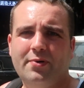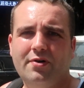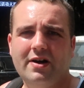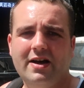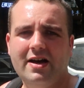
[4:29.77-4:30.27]

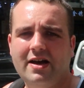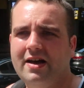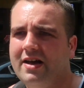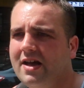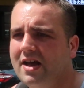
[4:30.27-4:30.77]
But
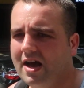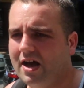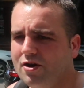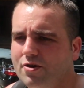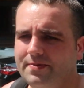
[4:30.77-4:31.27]

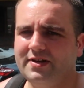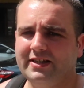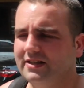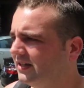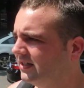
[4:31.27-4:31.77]
I hope
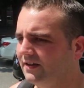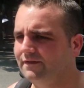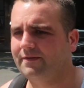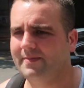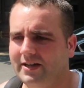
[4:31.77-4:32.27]
this
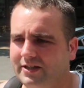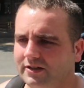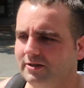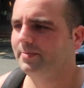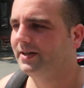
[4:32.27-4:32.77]

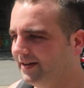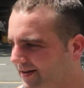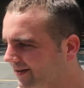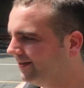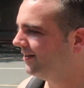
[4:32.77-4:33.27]
information's been,
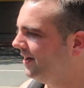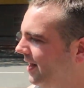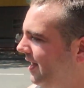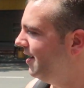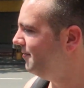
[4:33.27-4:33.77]

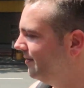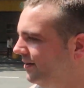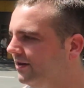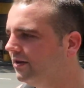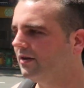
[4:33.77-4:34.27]
hello,
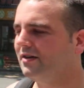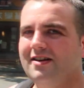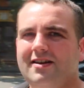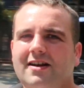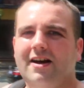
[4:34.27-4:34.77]

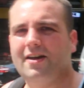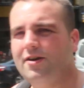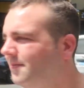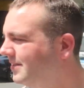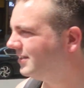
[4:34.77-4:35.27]
I
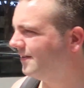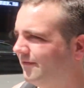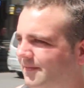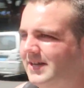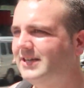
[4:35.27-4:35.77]
hope this
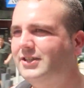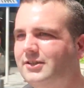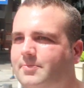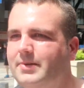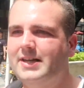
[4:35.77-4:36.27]

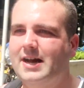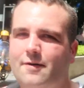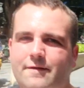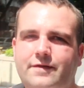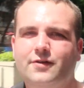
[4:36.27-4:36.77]
information's been
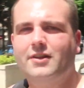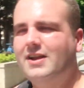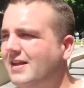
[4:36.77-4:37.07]
helpful.